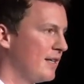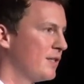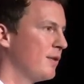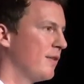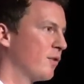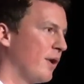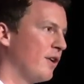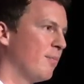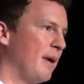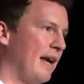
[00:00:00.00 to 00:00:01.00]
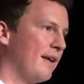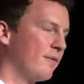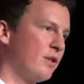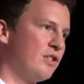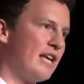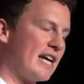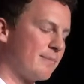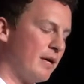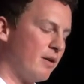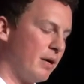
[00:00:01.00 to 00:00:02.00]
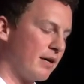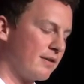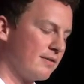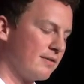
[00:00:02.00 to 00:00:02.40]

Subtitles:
to have greater bang for each taxpayer buck.